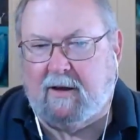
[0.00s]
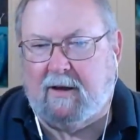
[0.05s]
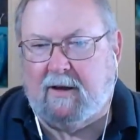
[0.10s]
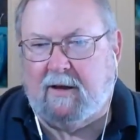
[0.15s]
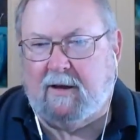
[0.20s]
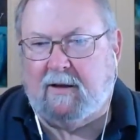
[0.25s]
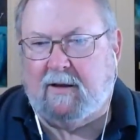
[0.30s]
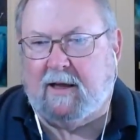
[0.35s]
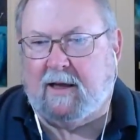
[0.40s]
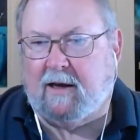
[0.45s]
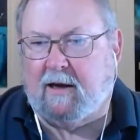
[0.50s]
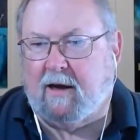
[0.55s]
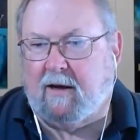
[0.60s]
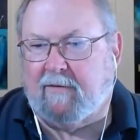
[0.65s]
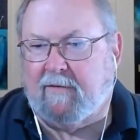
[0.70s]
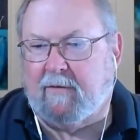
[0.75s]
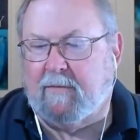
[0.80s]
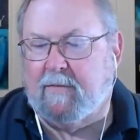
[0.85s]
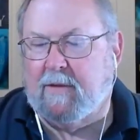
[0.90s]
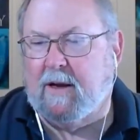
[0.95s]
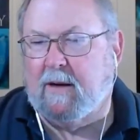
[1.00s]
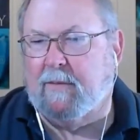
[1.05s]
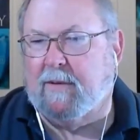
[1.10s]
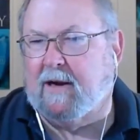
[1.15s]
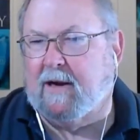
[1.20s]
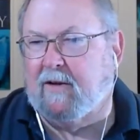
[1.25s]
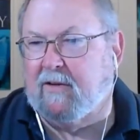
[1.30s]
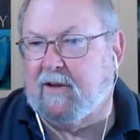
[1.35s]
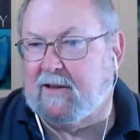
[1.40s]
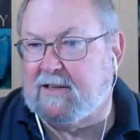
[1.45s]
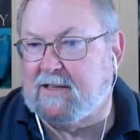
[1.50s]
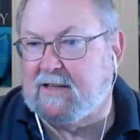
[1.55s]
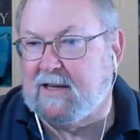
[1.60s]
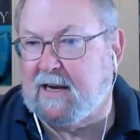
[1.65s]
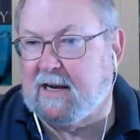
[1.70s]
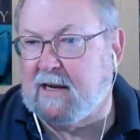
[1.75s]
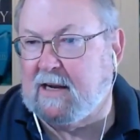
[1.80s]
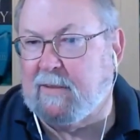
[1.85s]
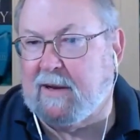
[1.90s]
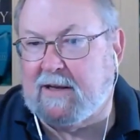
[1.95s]
take off from there because that
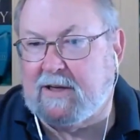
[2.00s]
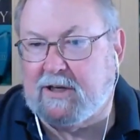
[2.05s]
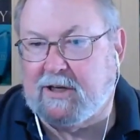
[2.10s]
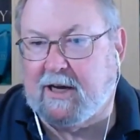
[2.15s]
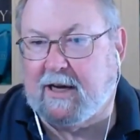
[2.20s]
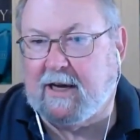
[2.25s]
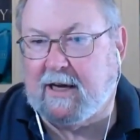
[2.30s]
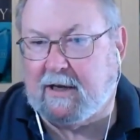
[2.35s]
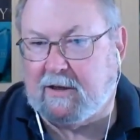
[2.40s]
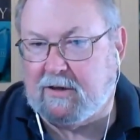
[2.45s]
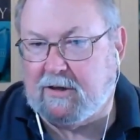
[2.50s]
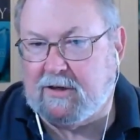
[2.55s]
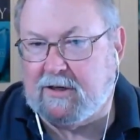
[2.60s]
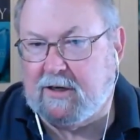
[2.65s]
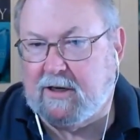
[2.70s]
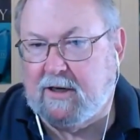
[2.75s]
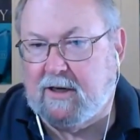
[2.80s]
setting may change